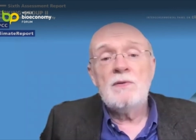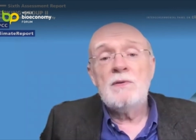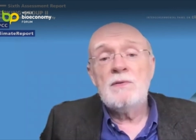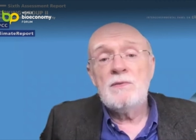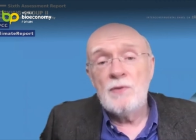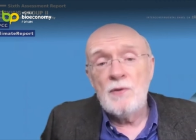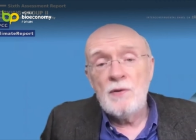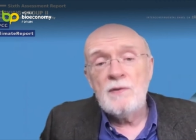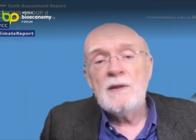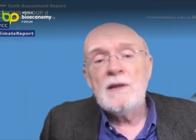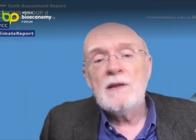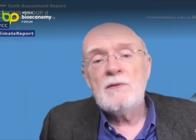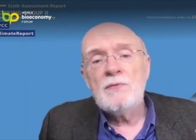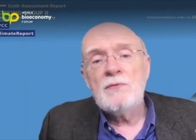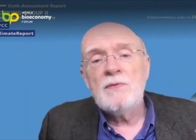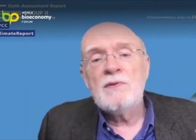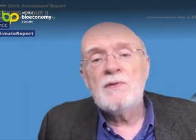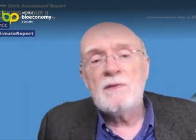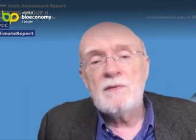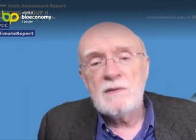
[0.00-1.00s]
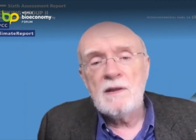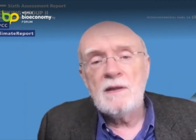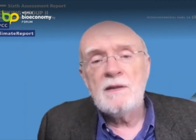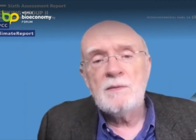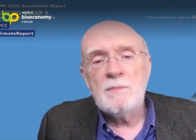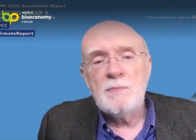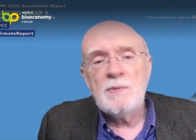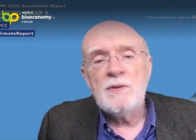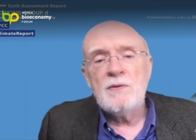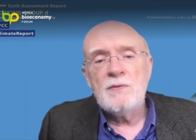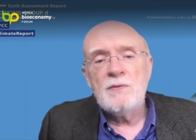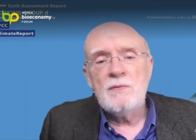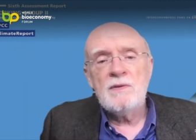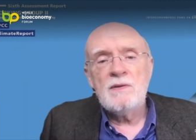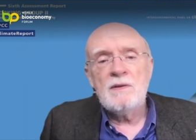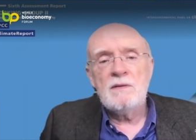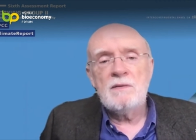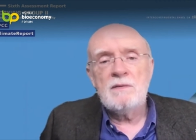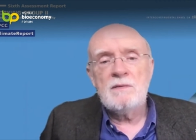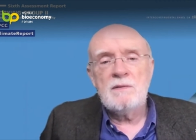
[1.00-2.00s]
turning to sustainable
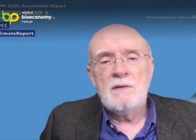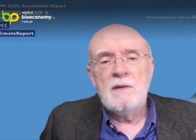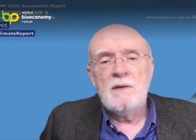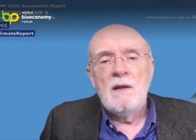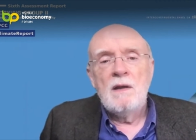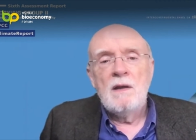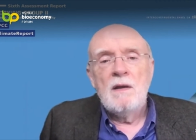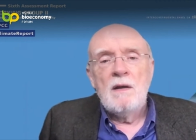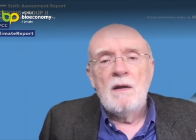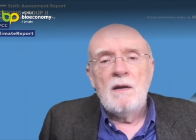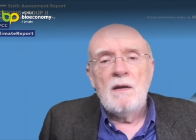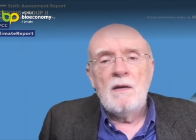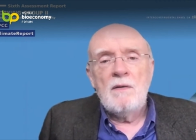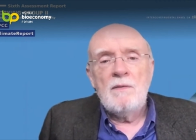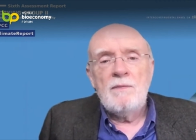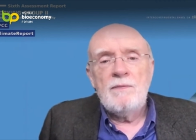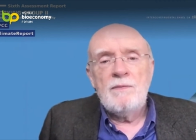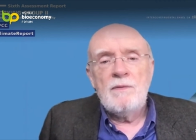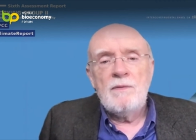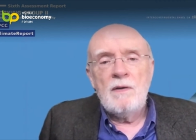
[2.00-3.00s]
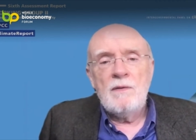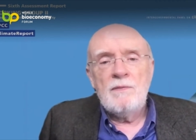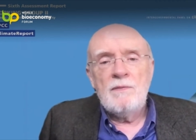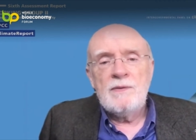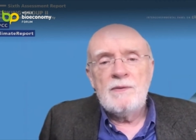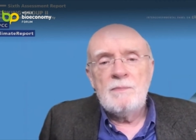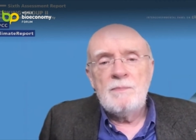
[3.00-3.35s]
uses of, of hmm.